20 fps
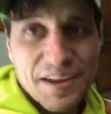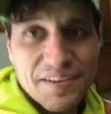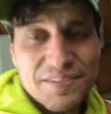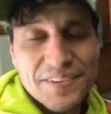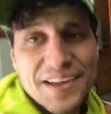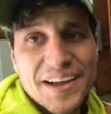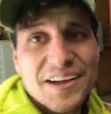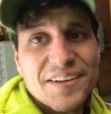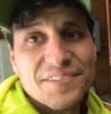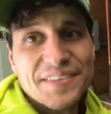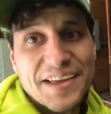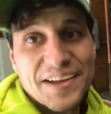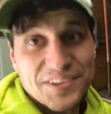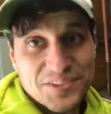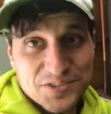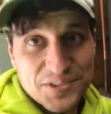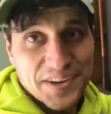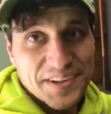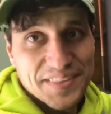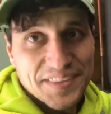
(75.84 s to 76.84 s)
valve, that'll
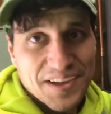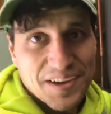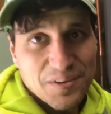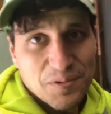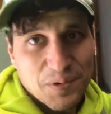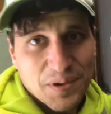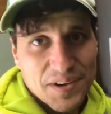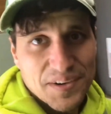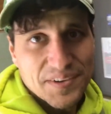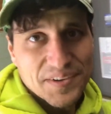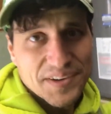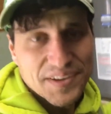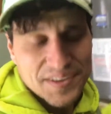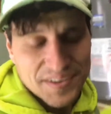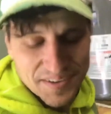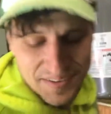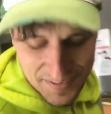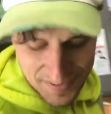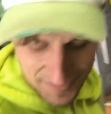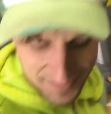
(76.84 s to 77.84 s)
drain the hot water heater.
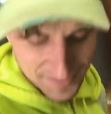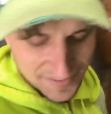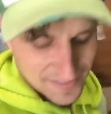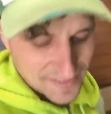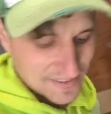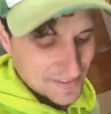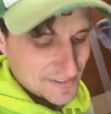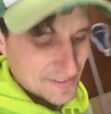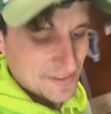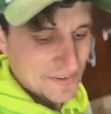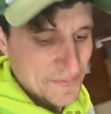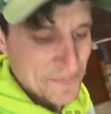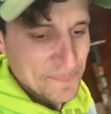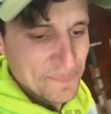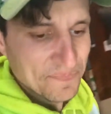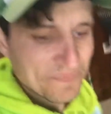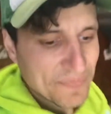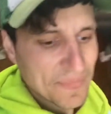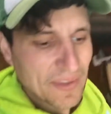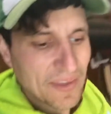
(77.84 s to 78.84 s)

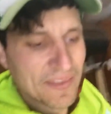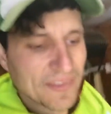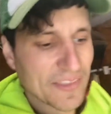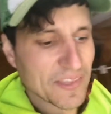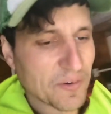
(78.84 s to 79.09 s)
So